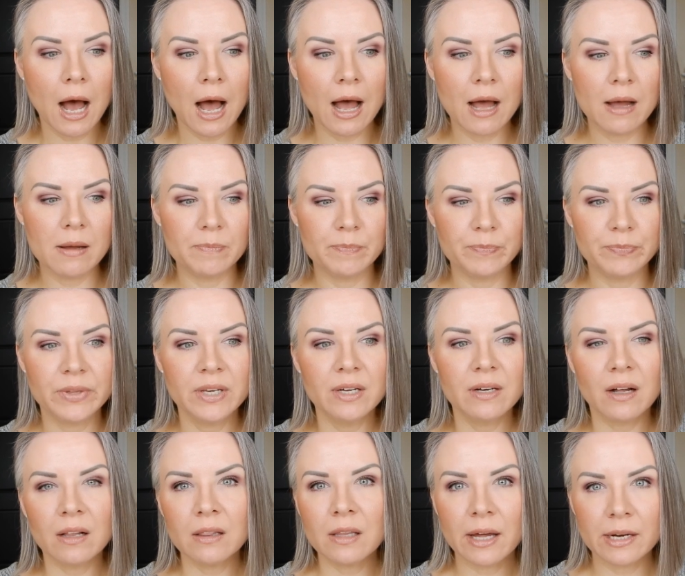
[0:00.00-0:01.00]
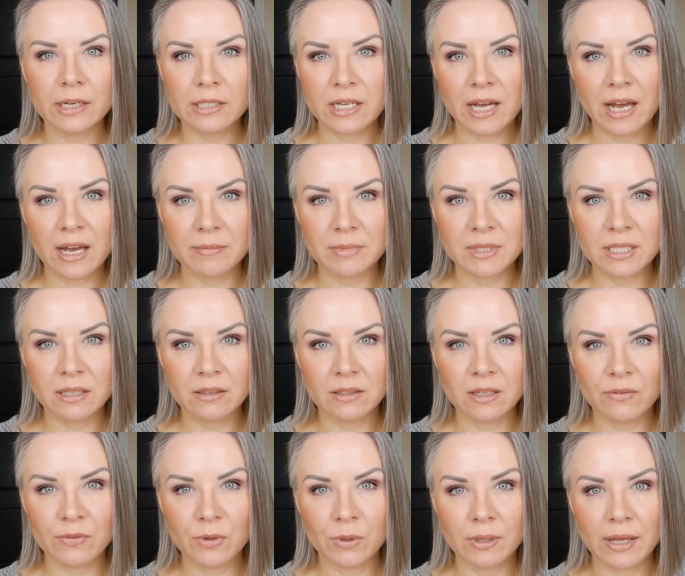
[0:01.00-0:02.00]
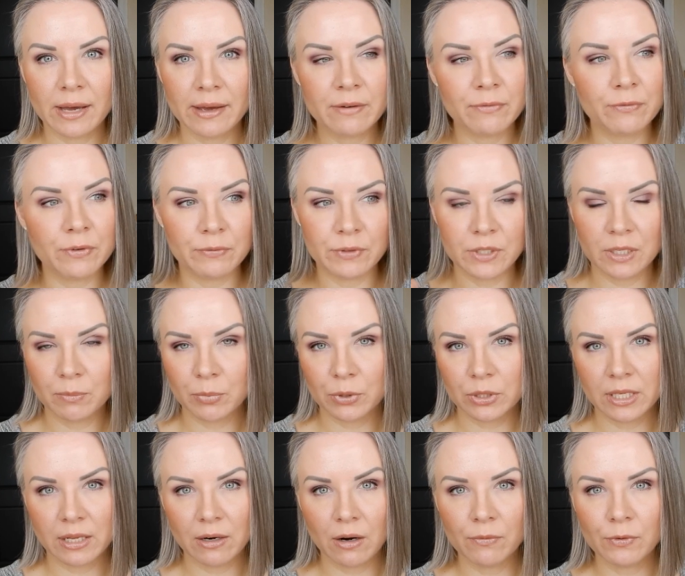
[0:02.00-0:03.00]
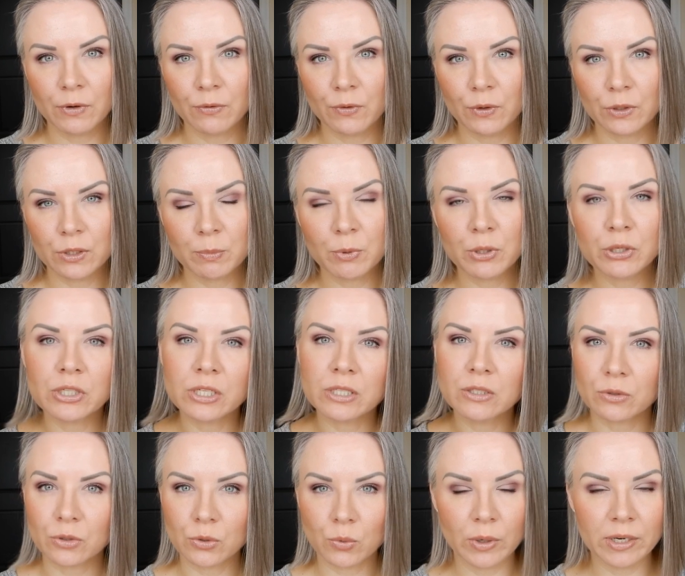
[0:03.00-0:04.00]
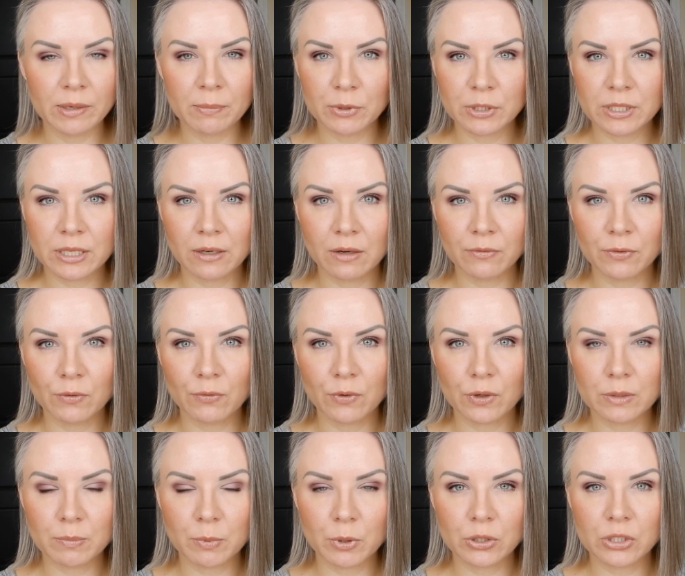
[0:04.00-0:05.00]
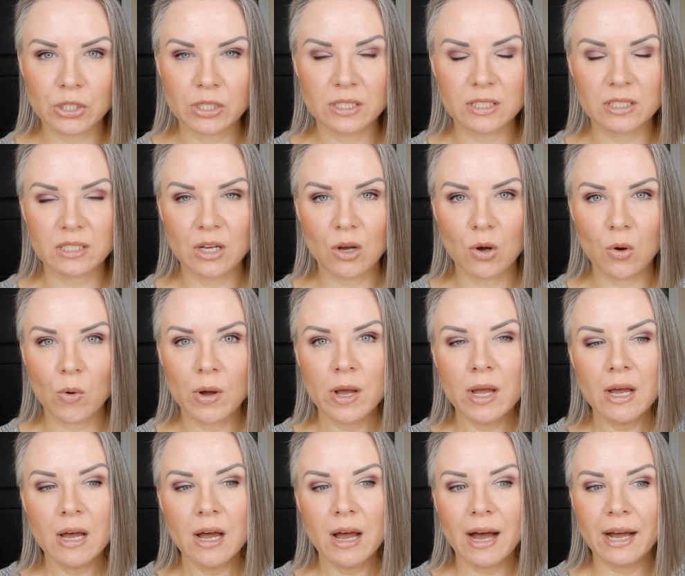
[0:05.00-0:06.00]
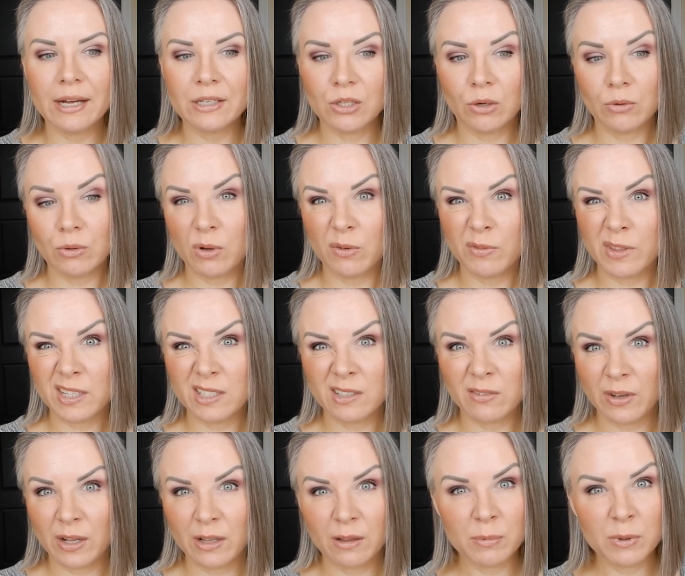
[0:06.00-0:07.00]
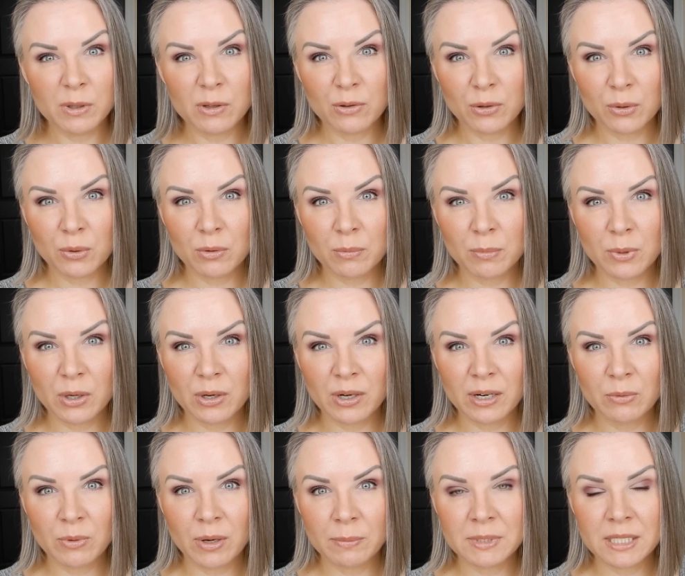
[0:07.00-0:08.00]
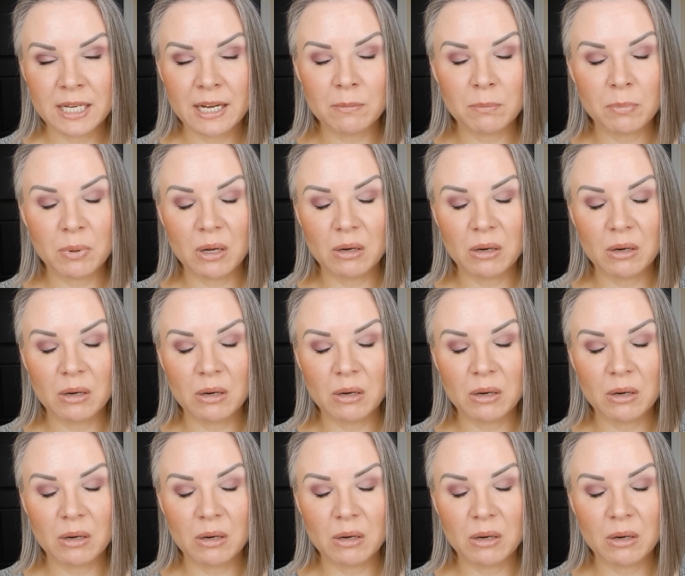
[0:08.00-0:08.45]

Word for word: Um, a lot of times they'll give you like 15% off your first purchase or 20% off your first purchase. So I don't know if that's available through the Murad website,